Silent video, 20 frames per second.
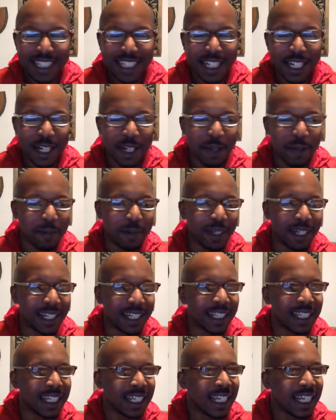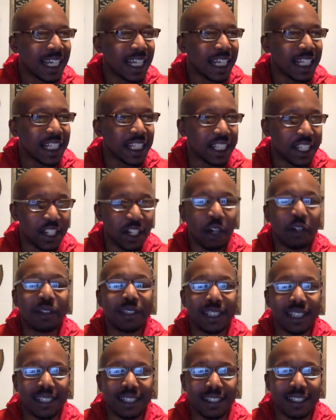Uh, but of course, you know,
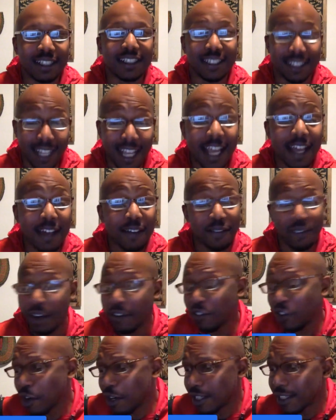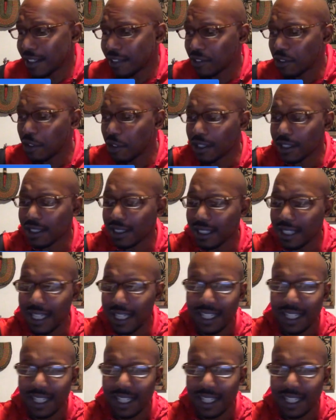yeah, of course, of course.